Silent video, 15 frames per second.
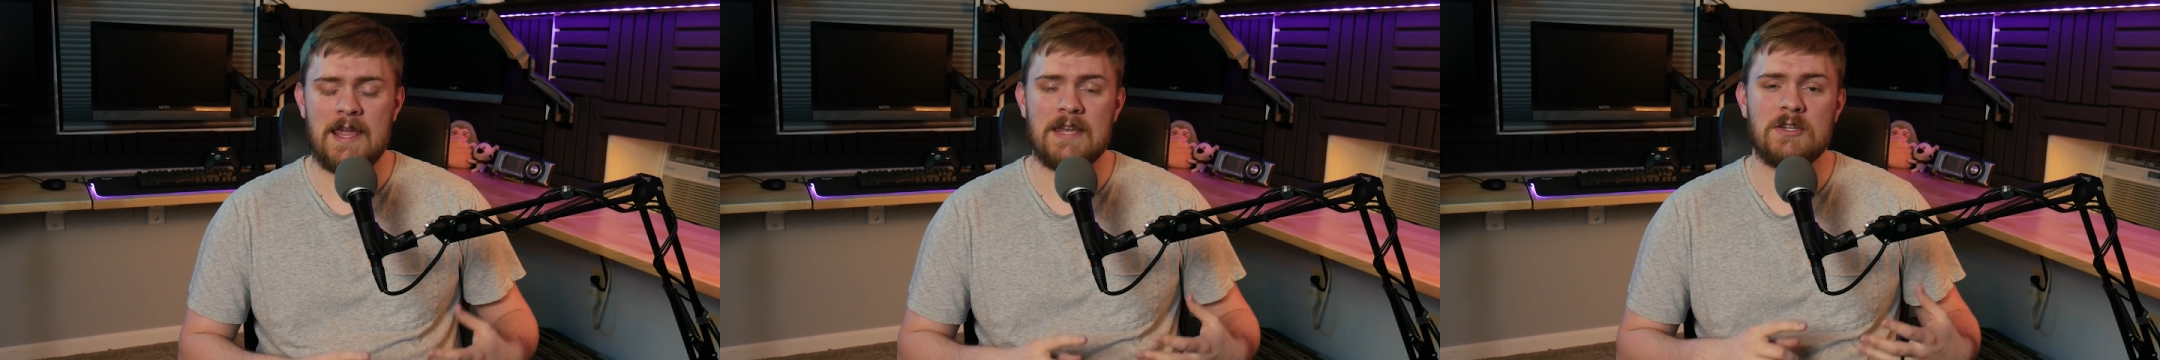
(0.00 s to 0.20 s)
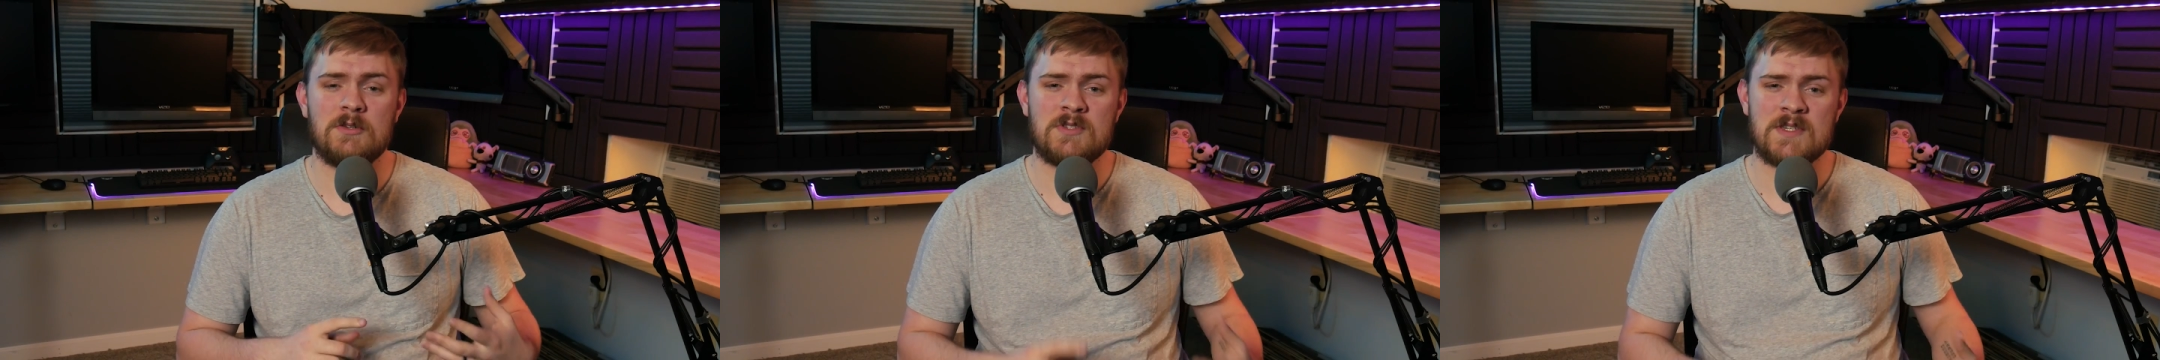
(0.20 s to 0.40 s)

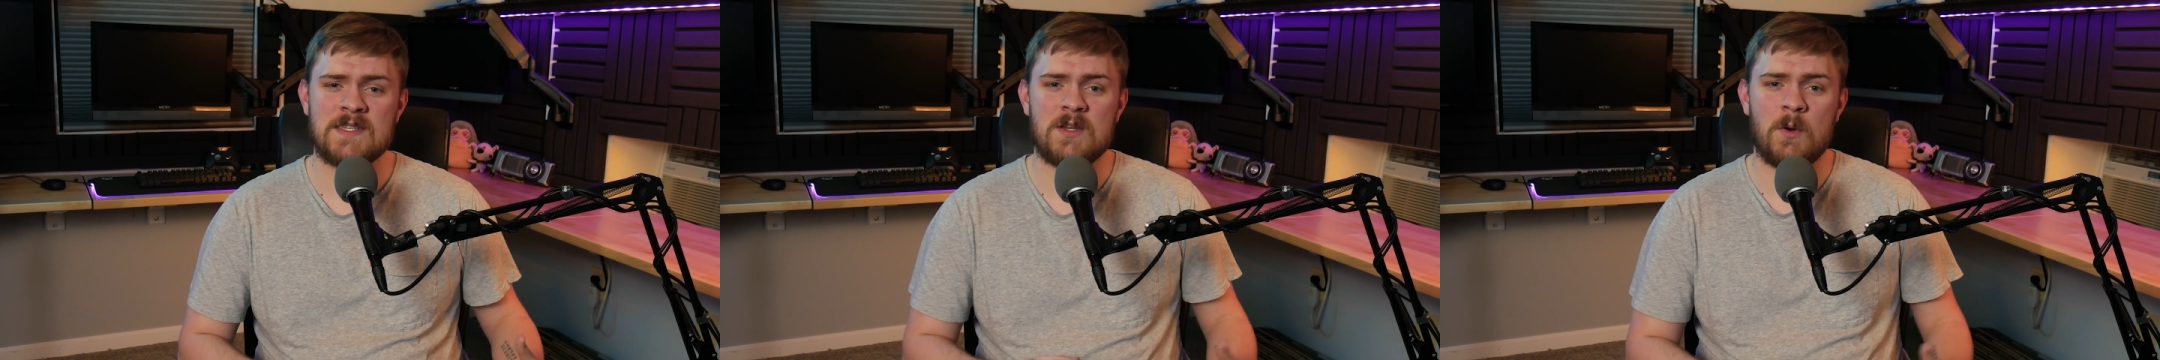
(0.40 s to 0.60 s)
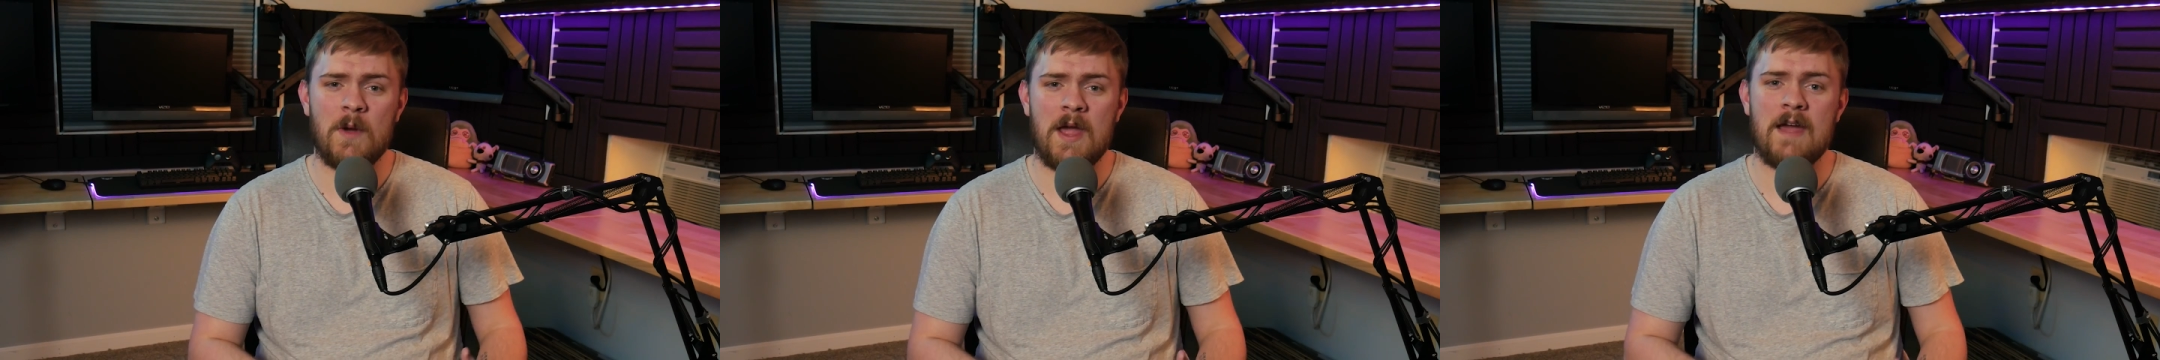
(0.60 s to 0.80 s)
and you
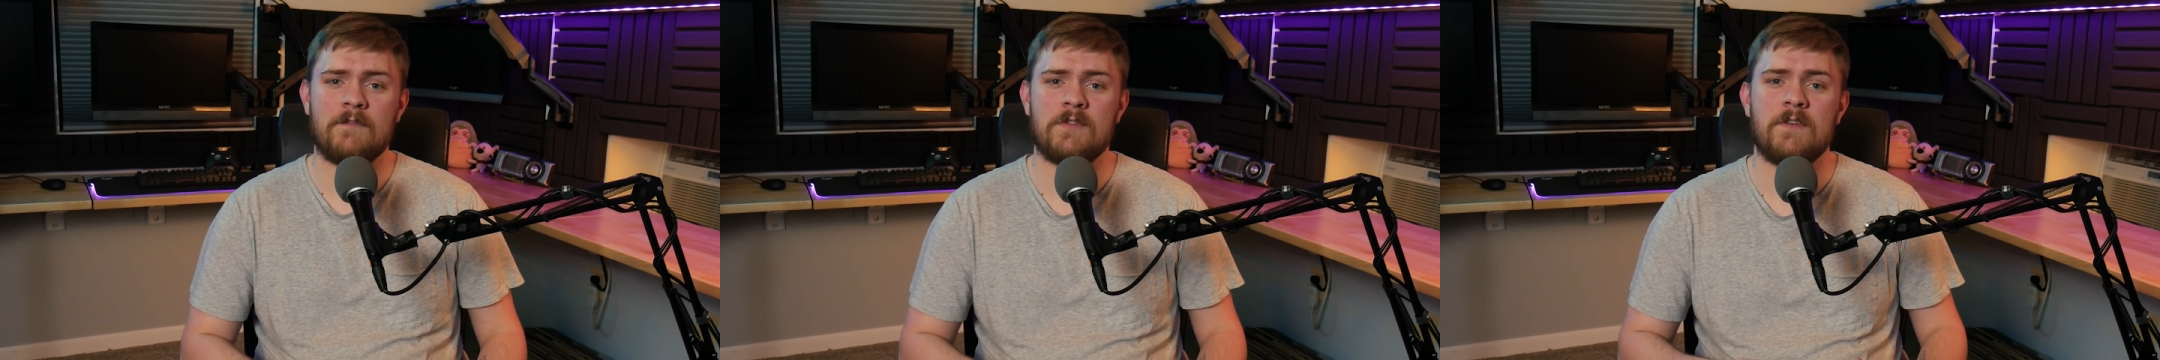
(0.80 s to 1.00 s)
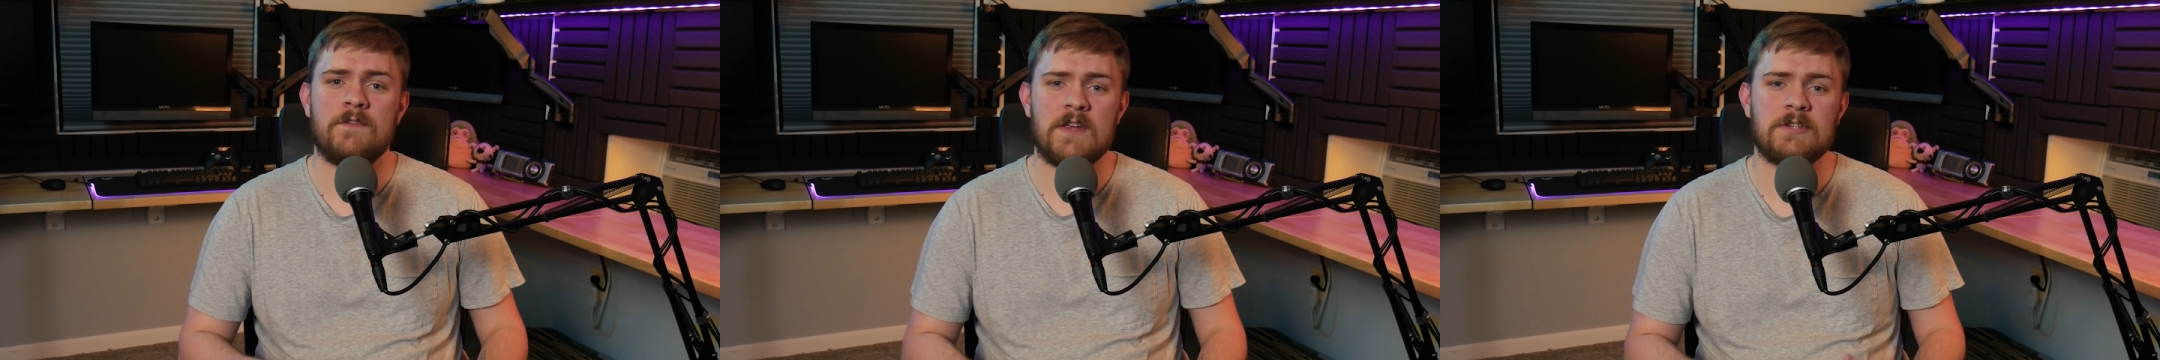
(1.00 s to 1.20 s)
just don't
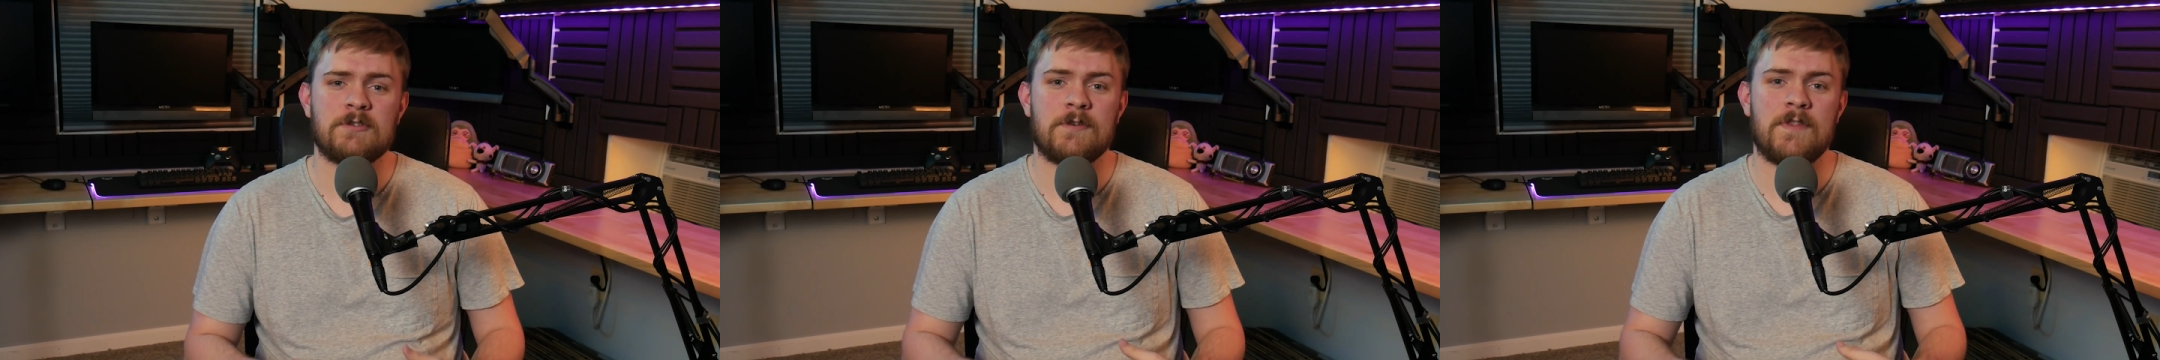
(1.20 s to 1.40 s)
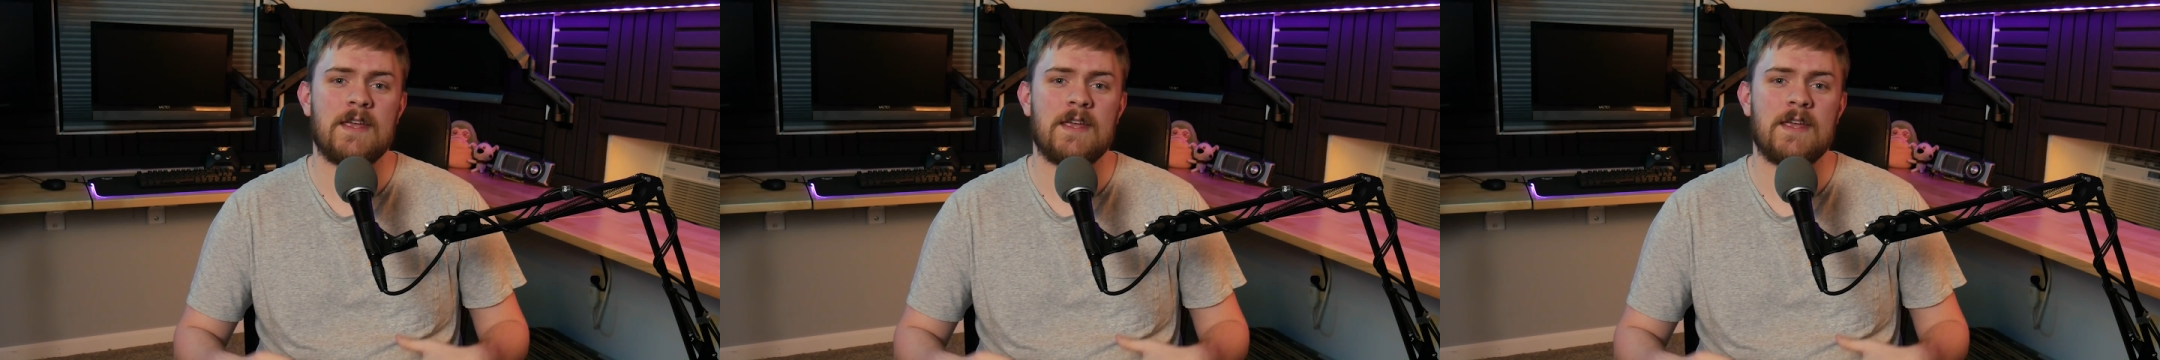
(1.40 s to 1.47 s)
have the feature